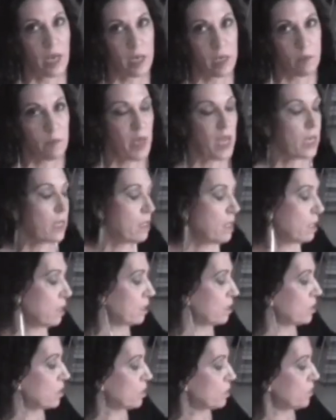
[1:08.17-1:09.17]
Any
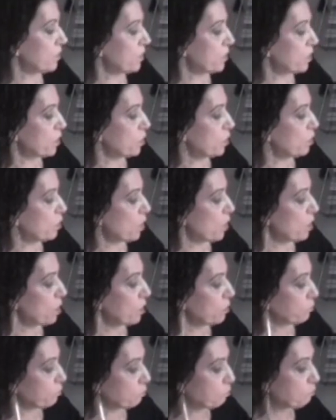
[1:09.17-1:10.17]
magnetic surface will work.